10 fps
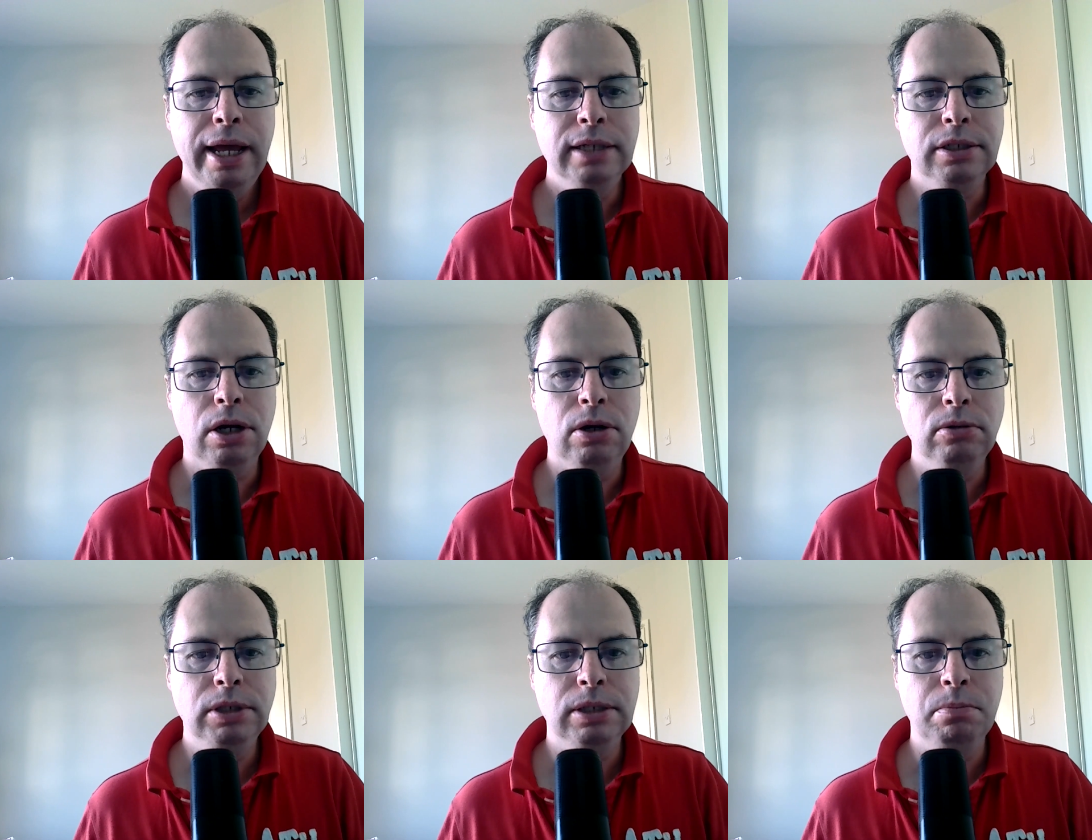It's the
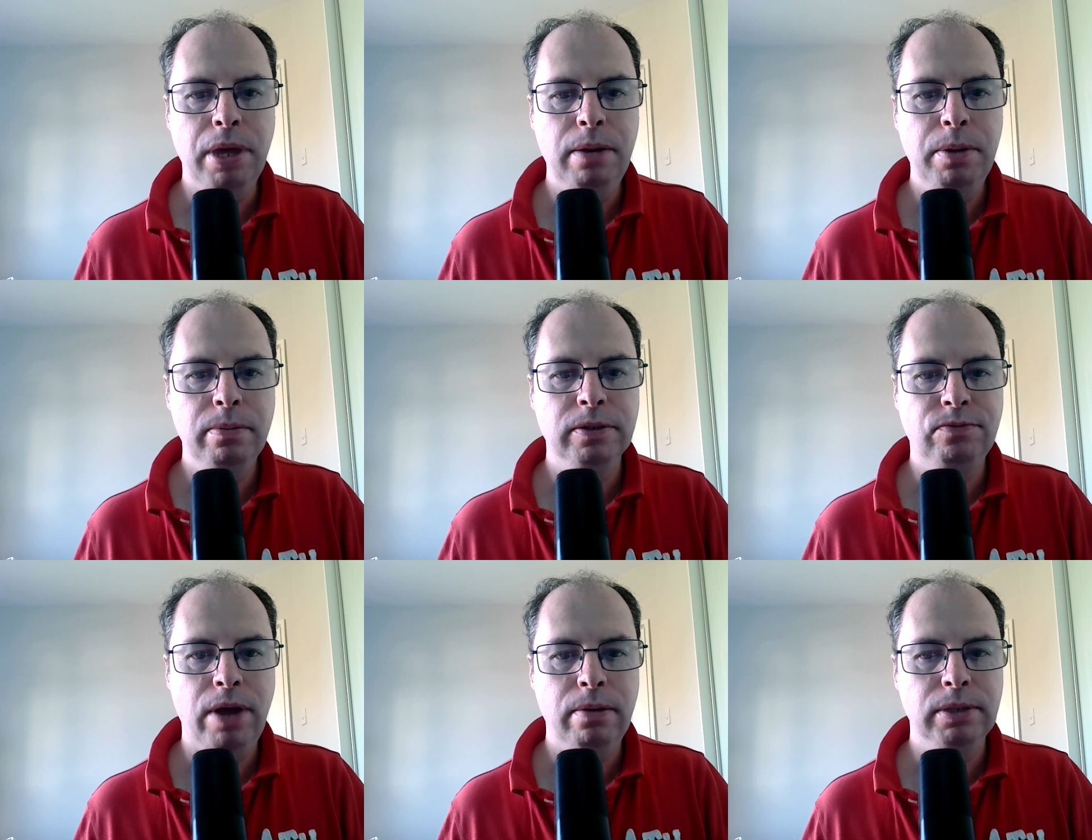hosts and many people's
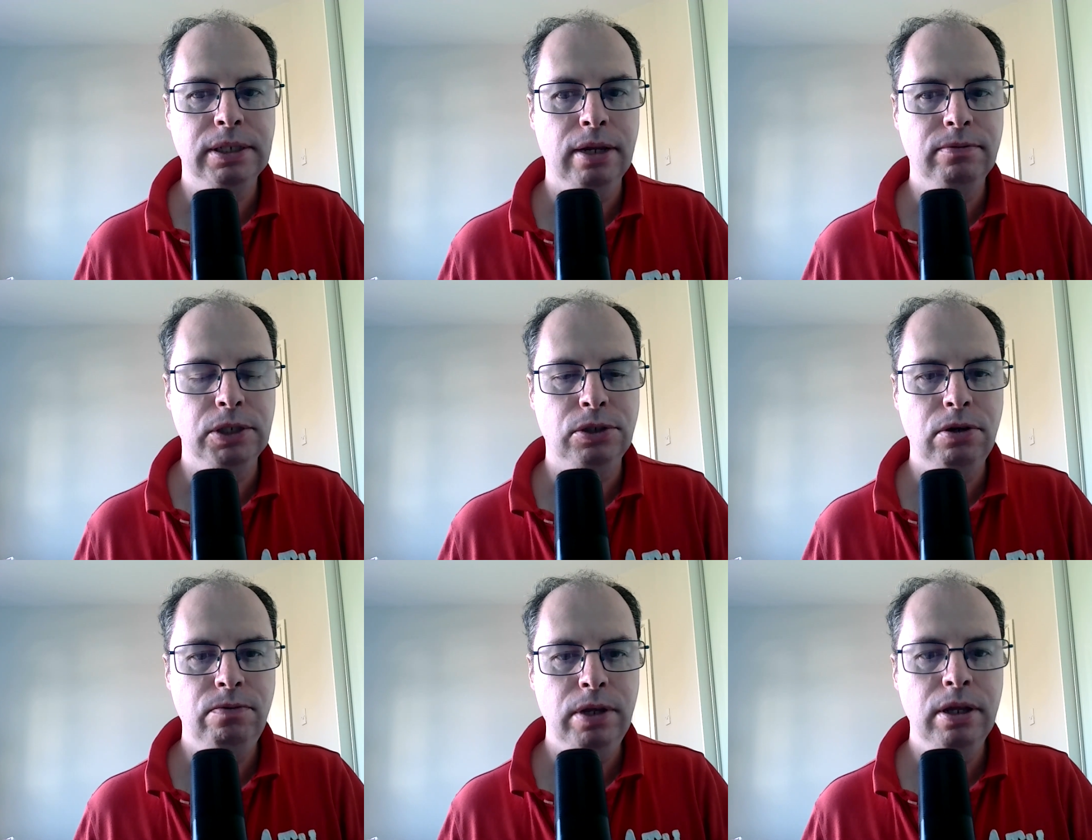favourites to lift the
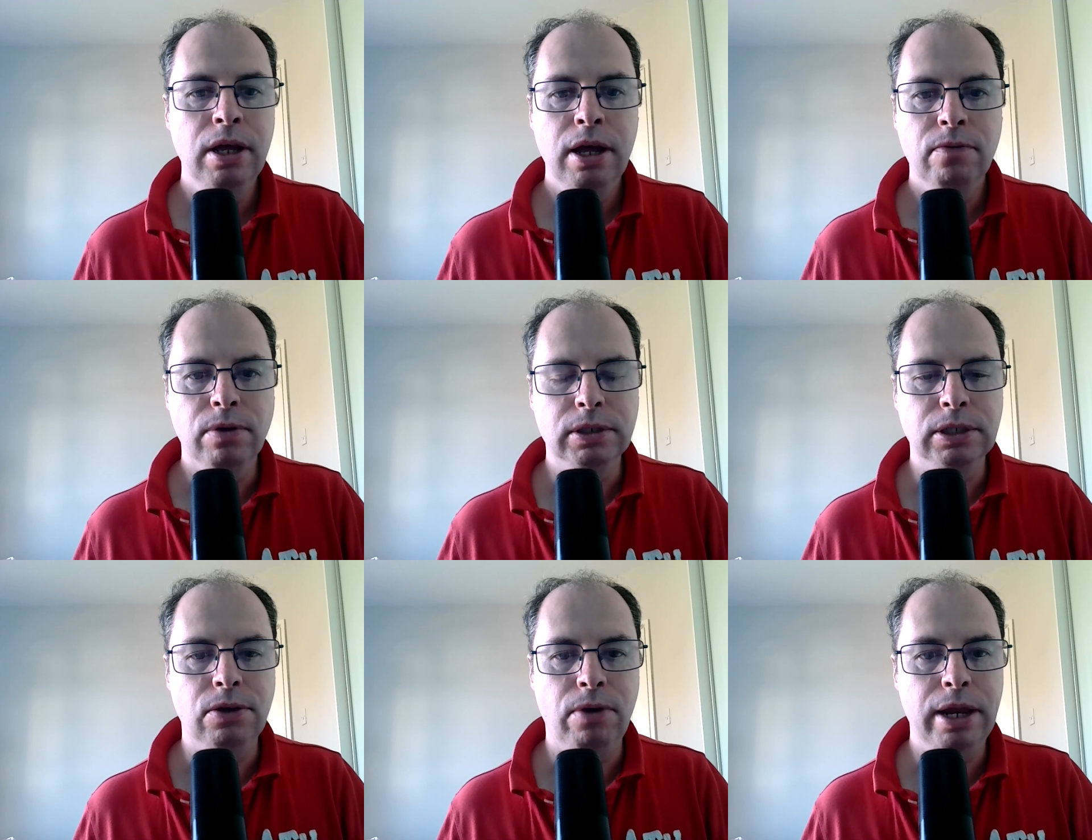trophy
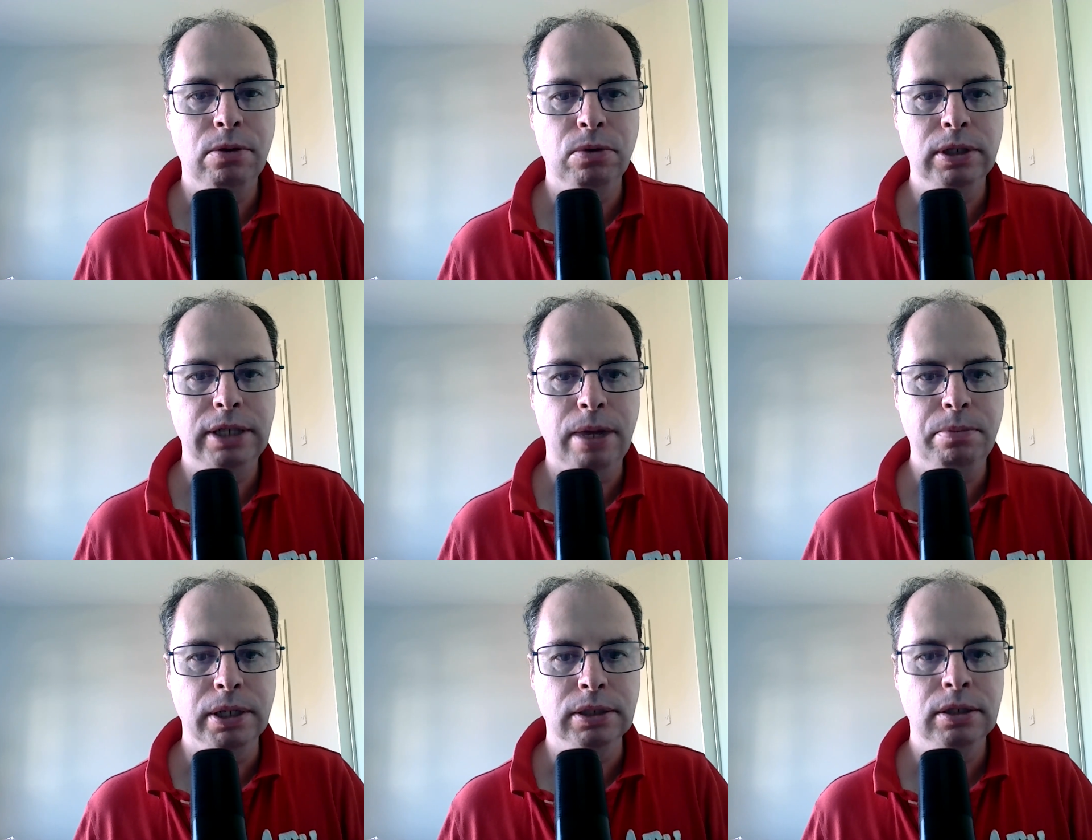versus the reigning world
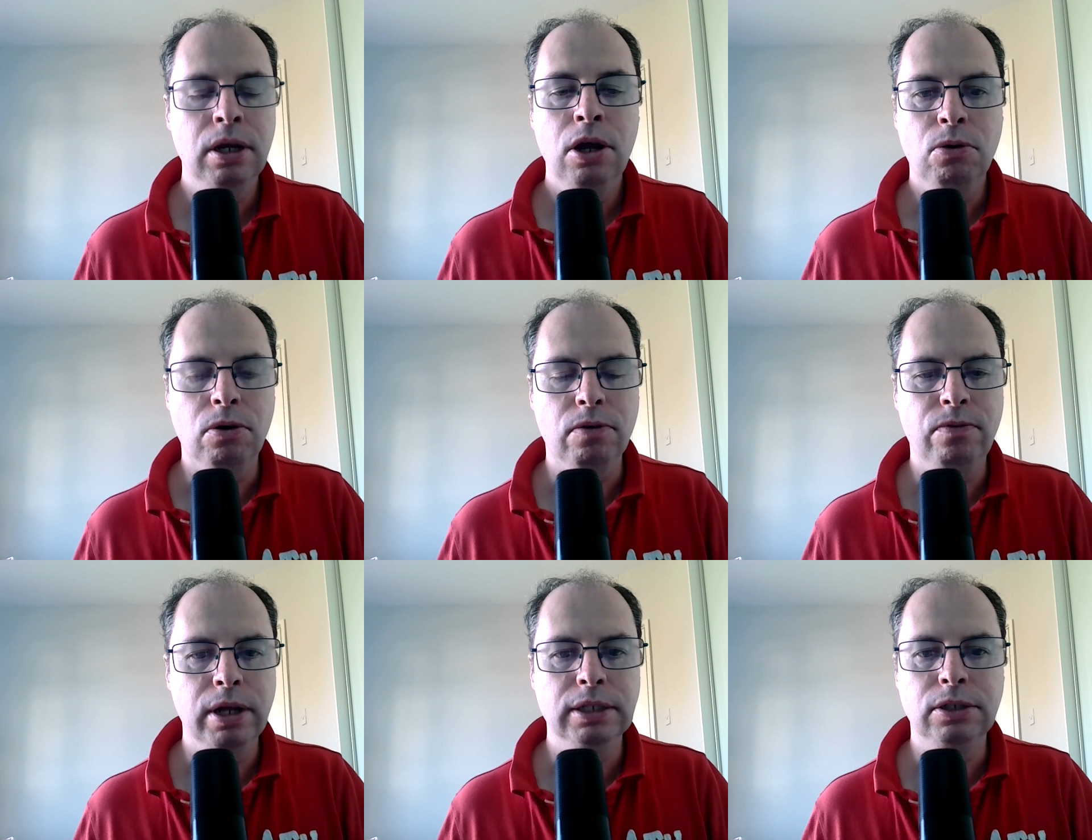champions.
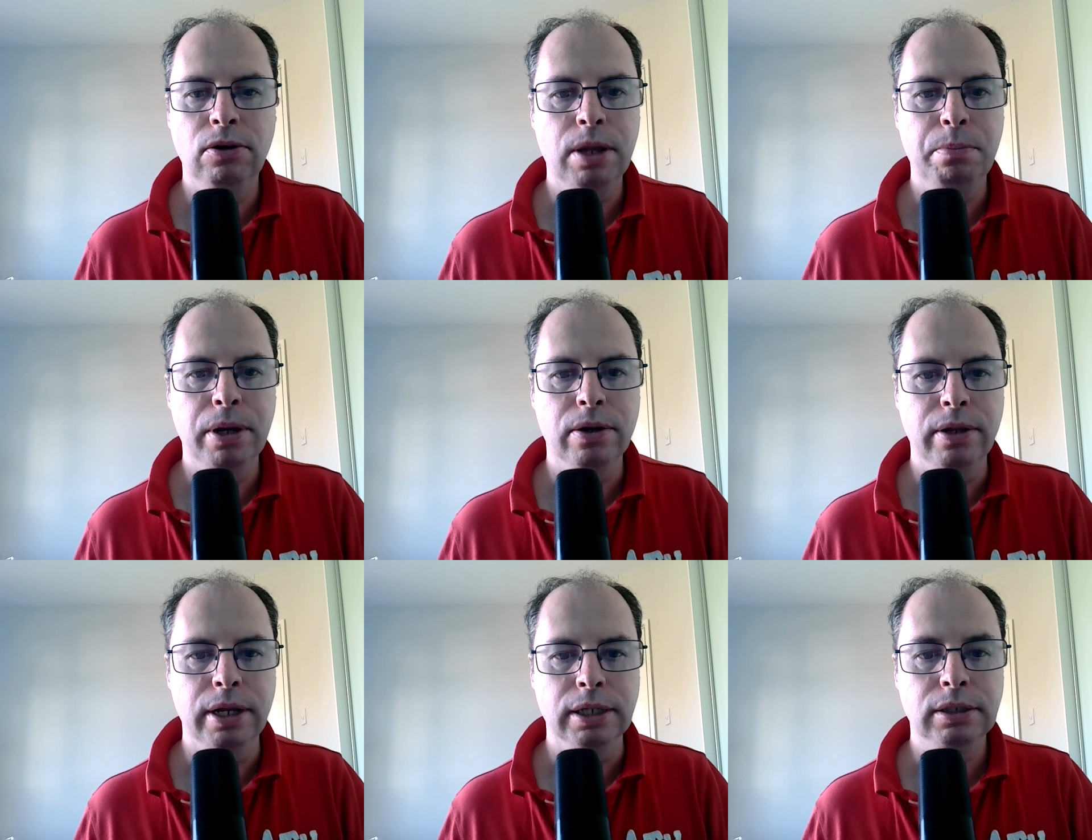Quarterfinals don't get bigger
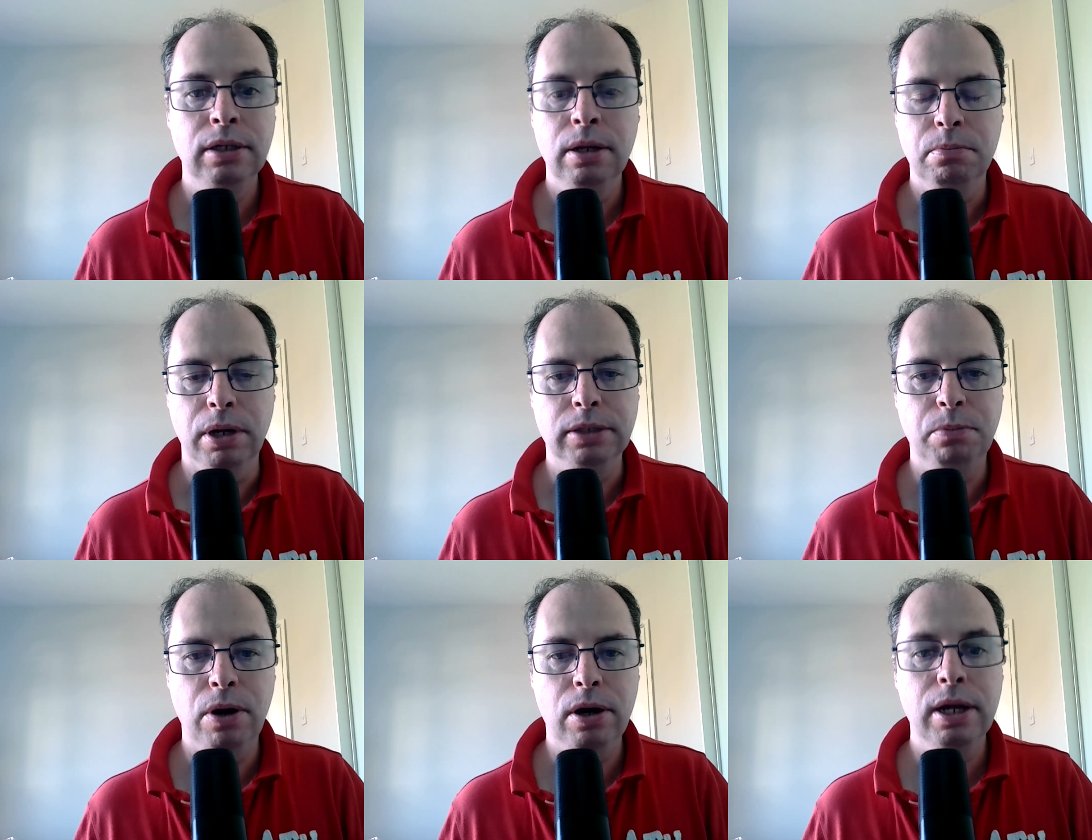than this. On is
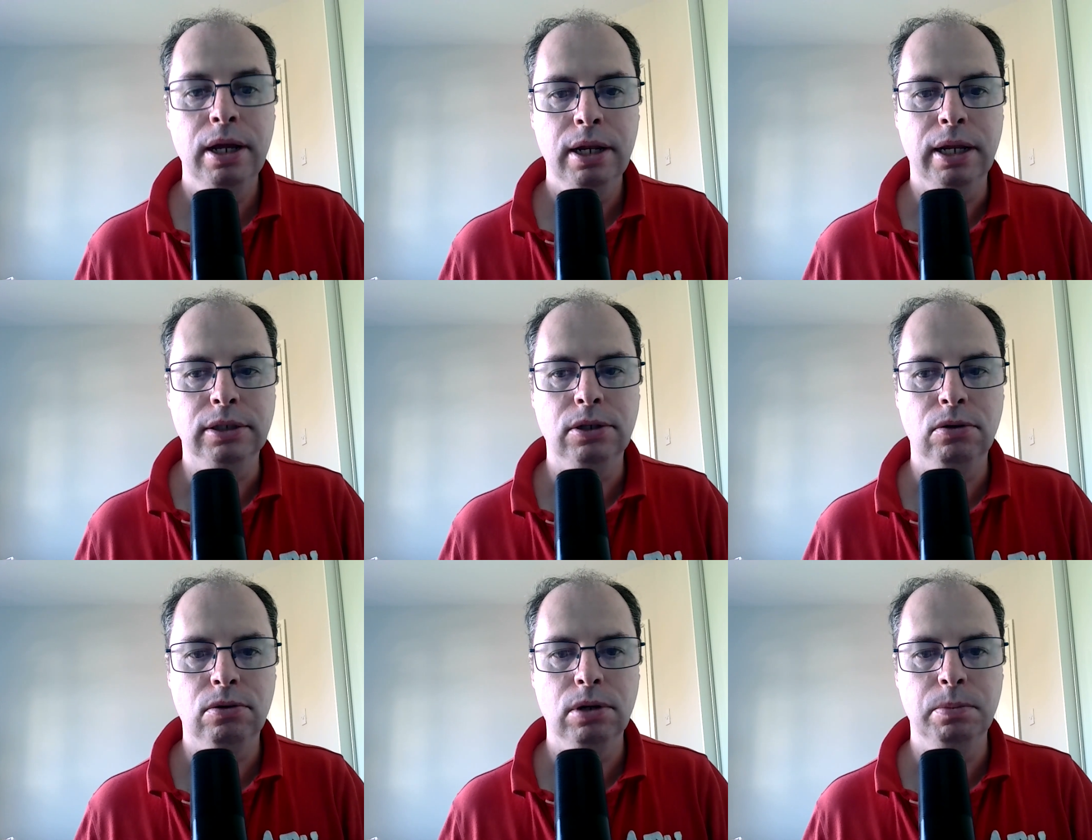mark, let's
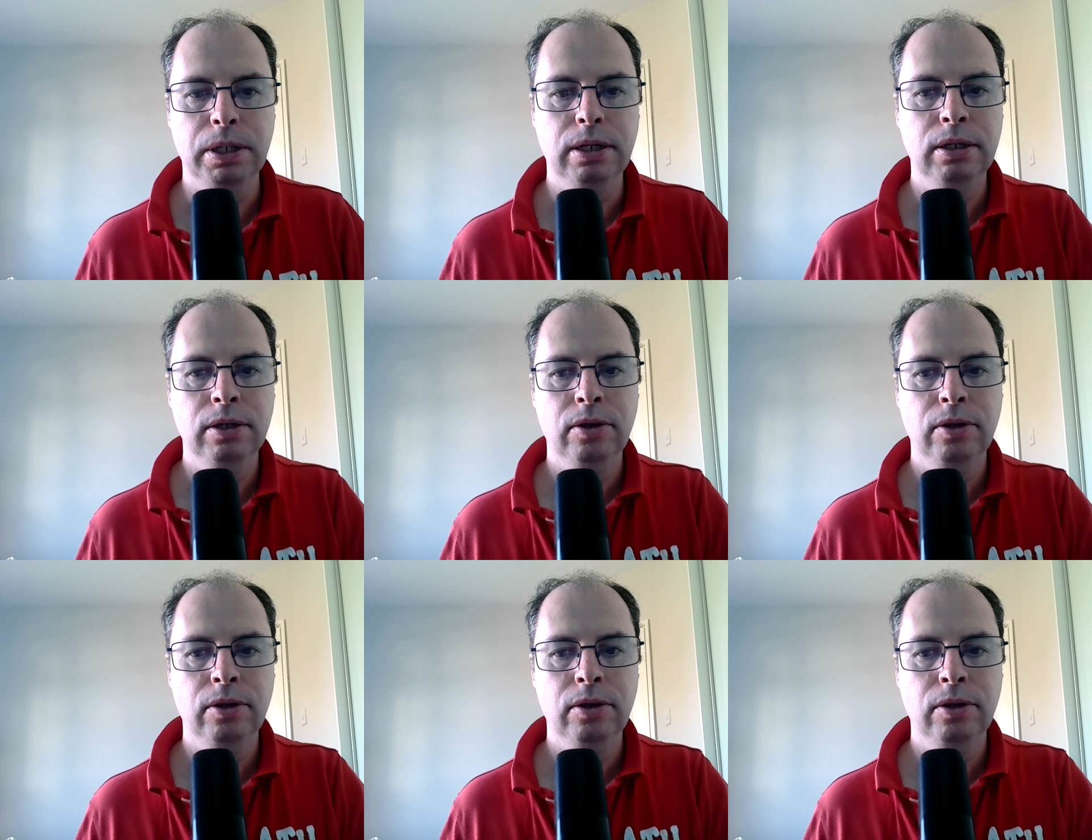talk rugby.